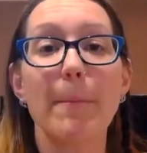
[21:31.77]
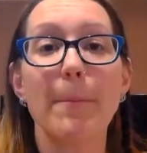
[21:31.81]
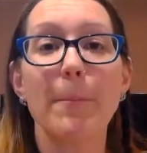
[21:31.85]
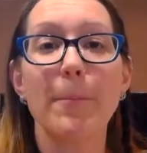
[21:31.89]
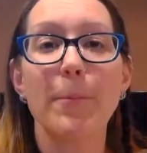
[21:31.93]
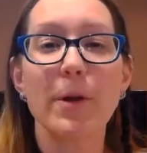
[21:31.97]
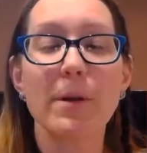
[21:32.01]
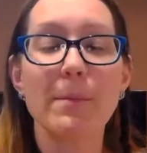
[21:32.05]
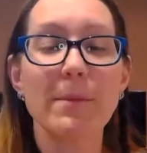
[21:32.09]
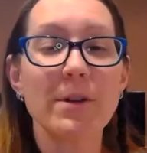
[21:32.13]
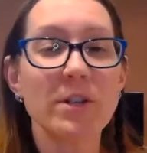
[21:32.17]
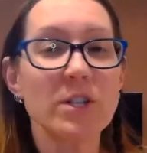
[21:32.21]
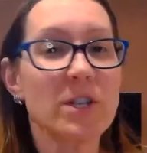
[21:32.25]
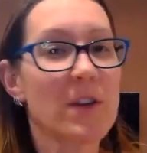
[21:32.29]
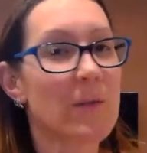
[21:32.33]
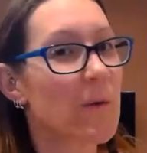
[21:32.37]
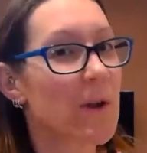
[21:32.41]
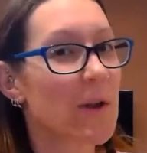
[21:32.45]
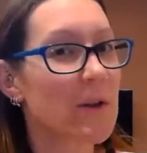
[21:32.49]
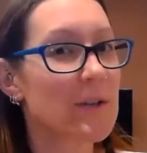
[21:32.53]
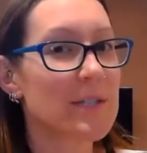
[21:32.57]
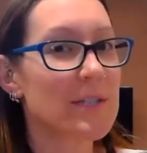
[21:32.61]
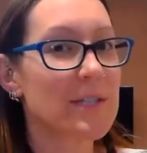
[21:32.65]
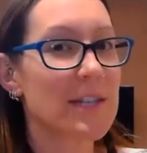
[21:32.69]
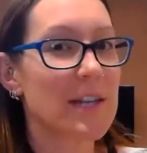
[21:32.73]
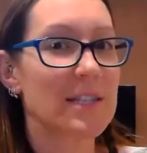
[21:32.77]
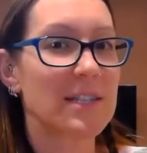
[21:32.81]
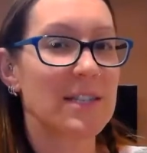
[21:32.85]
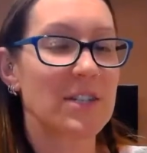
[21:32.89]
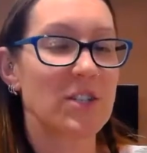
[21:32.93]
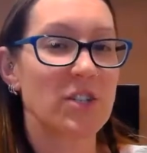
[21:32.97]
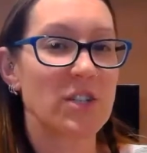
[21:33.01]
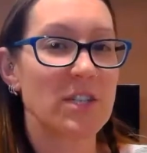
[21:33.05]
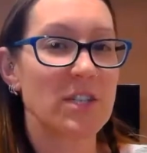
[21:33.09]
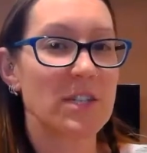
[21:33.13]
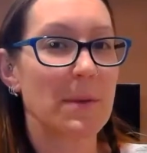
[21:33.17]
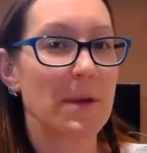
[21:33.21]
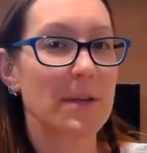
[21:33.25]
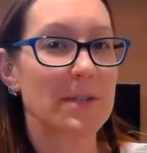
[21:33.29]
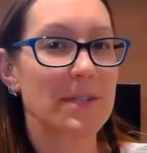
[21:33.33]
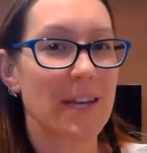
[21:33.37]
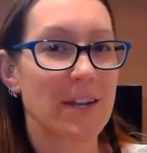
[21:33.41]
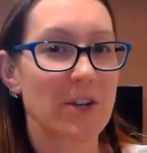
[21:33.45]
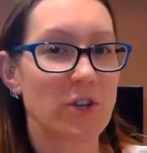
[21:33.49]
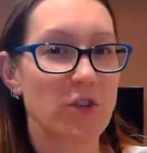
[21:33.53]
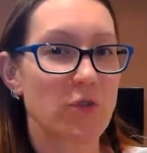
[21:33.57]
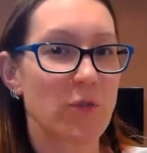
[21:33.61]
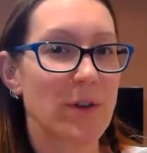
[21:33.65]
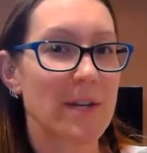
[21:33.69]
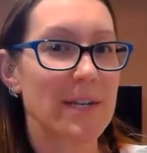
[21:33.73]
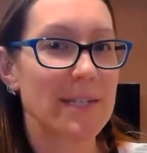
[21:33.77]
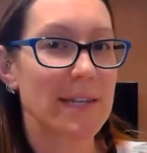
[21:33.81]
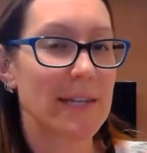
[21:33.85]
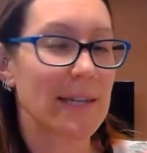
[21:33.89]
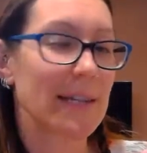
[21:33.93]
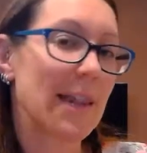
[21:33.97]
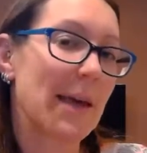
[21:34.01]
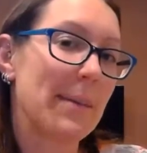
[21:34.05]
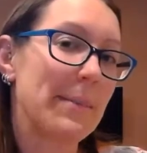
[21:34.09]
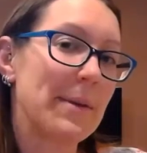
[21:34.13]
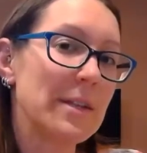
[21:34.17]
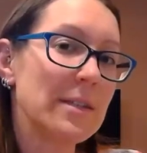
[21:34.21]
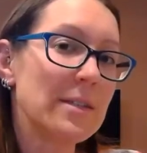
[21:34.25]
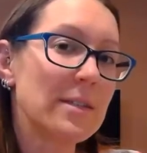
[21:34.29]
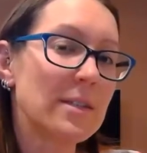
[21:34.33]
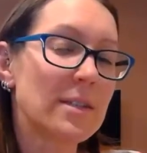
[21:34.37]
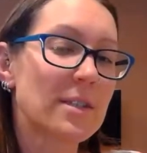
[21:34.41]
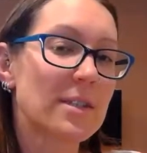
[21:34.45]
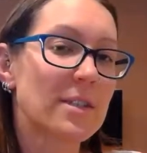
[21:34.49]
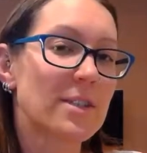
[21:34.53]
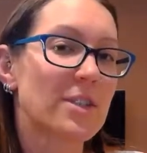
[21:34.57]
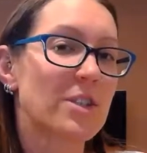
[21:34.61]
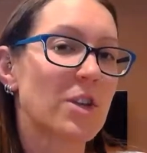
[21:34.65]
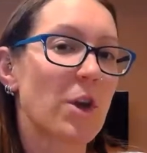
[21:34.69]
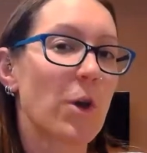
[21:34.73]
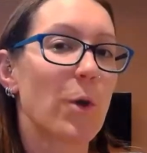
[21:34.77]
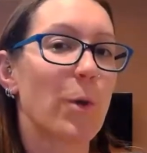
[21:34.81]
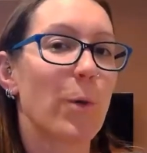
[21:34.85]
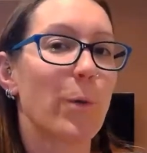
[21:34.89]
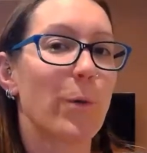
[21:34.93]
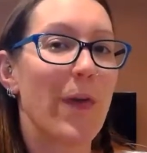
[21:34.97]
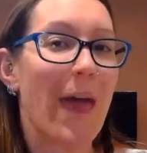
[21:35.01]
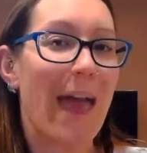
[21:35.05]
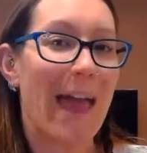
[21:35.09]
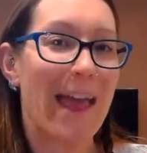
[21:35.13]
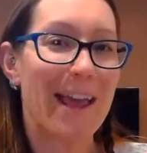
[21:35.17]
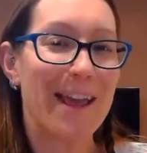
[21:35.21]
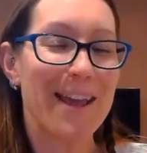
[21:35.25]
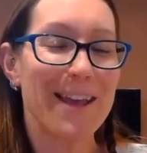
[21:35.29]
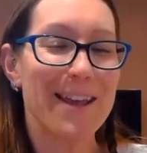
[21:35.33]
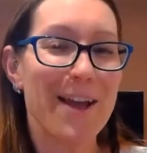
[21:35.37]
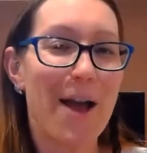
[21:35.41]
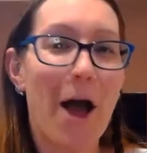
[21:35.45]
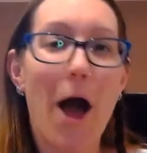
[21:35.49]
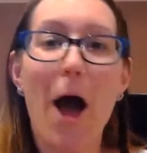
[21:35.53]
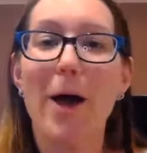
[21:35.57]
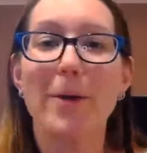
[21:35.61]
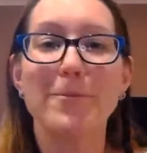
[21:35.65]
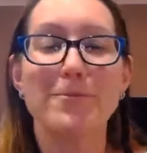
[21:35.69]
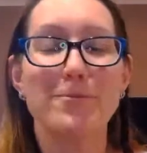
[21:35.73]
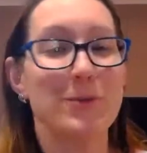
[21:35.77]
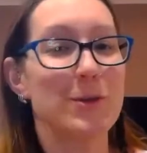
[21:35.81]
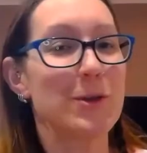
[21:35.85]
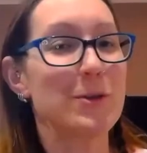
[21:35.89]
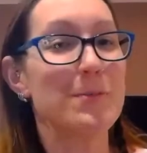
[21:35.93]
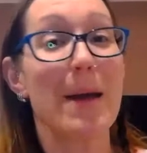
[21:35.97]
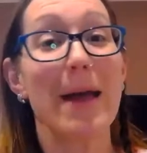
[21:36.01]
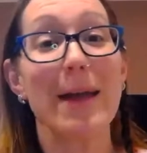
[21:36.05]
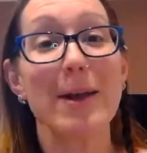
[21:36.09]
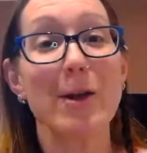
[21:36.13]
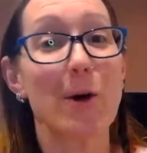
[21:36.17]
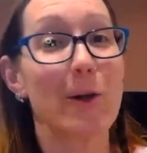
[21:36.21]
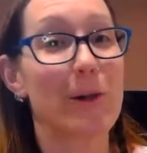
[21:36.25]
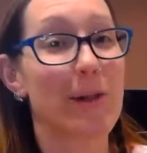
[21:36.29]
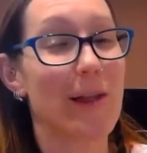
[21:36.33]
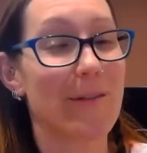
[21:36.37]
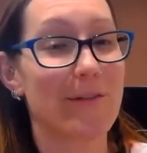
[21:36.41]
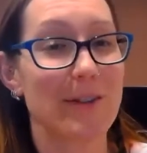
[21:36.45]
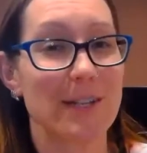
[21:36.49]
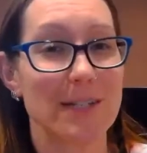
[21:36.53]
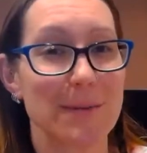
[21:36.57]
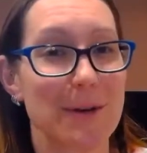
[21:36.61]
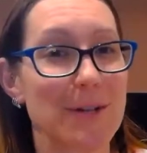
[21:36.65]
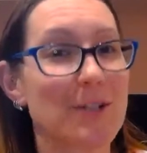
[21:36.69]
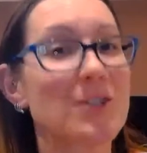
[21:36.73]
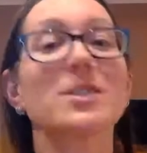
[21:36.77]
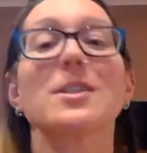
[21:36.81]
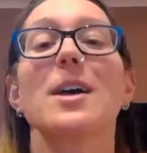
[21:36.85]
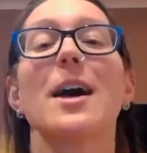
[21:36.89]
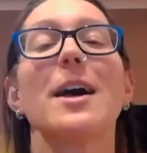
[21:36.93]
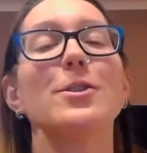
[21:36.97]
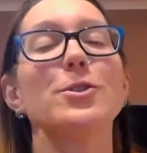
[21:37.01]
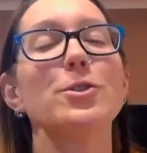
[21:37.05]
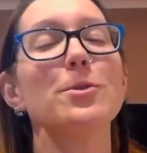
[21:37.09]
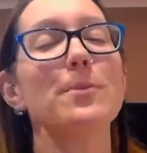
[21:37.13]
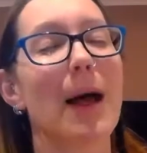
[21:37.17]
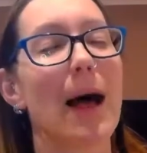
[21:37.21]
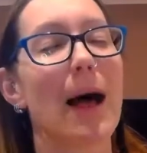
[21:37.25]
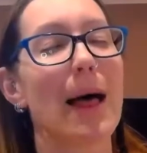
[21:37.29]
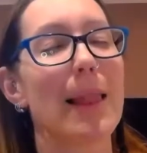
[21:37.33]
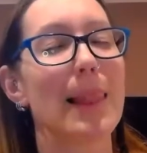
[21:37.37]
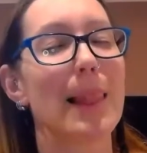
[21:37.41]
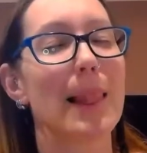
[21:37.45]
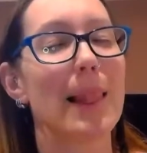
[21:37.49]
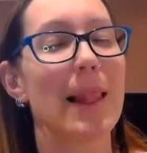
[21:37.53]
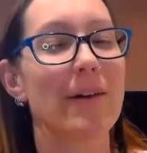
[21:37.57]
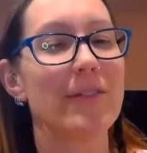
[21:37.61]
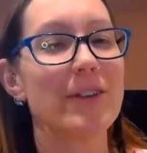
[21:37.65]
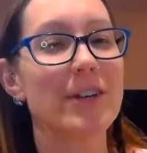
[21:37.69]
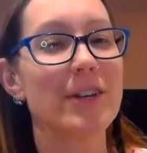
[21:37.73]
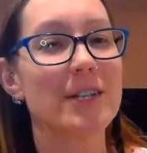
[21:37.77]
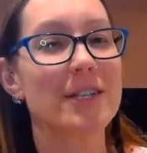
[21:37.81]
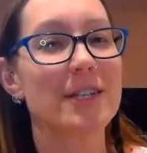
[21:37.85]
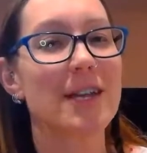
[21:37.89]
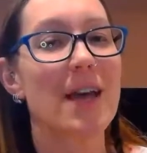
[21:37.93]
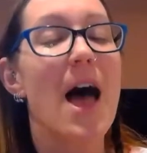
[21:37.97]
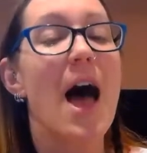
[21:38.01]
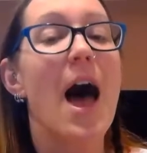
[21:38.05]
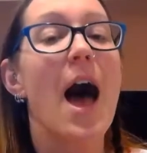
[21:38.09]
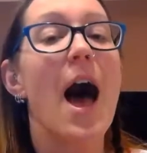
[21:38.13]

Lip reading: Pretty much everyone else thinks it just smells like trees and lemons, so you may not love it as much as I do, but I love it.